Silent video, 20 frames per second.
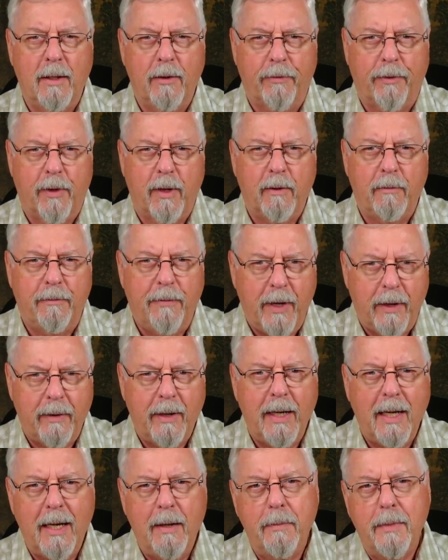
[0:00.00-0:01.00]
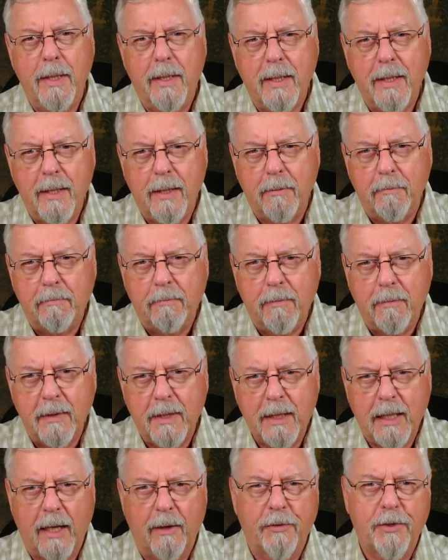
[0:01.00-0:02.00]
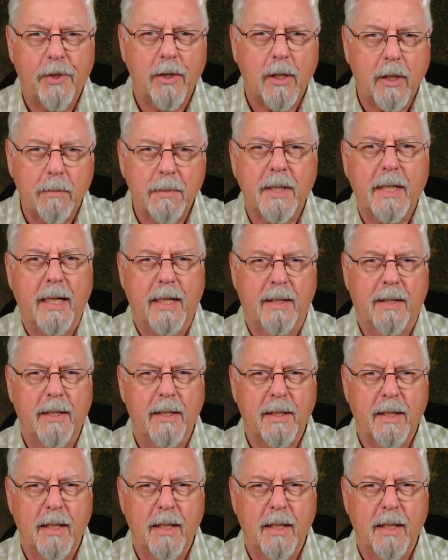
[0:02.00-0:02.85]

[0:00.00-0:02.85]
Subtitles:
for a very limited set of circumstances,